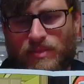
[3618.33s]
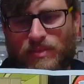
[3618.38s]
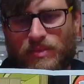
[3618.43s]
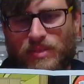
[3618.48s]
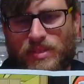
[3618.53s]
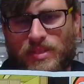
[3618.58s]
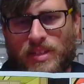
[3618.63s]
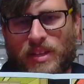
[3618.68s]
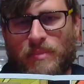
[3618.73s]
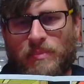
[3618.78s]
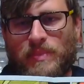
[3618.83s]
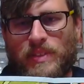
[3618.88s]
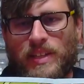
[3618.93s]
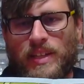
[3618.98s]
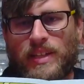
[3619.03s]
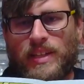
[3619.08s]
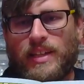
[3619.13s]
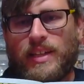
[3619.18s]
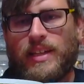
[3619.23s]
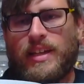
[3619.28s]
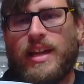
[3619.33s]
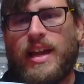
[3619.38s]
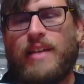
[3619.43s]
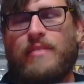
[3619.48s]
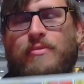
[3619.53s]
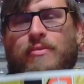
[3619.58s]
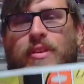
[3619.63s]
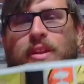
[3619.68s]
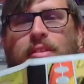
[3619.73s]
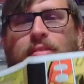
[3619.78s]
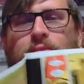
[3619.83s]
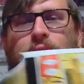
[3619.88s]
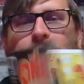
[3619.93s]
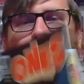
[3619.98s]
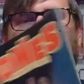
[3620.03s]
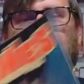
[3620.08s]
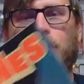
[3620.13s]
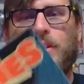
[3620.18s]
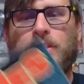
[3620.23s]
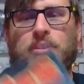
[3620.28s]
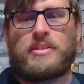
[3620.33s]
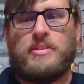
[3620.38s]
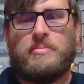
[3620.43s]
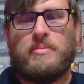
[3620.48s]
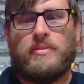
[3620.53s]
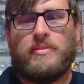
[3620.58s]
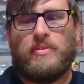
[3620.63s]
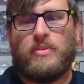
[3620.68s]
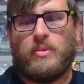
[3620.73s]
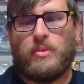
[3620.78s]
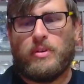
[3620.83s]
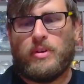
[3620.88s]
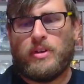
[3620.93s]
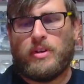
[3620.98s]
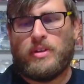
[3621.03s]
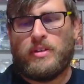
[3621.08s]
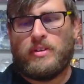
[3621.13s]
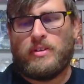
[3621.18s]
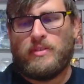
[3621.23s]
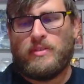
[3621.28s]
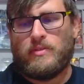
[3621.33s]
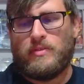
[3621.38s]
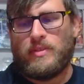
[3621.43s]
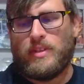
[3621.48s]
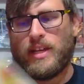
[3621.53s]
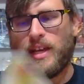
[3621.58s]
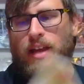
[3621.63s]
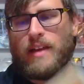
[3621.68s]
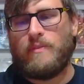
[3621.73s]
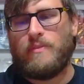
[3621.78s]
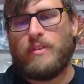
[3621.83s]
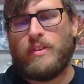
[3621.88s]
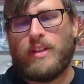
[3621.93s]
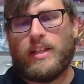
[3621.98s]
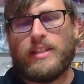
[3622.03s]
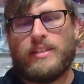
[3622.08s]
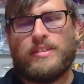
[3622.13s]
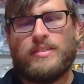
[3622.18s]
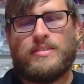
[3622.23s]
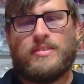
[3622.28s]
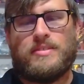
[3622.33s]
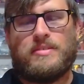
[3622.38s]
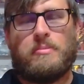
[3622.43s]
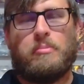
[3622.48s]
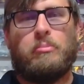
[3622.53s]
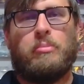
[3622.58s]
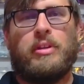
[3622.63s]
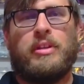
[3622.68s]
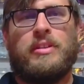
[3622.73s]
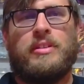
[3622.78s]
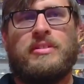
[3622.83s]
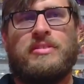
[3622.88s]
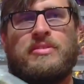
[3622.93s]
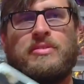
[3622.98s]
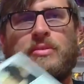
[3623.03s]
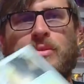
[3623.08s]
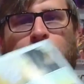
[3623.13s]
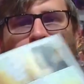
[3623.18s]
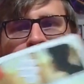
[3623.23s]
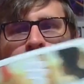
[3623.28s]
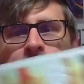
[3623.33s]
something I've read from Bendis before. Like, yeah. I feel like this is a Bendis story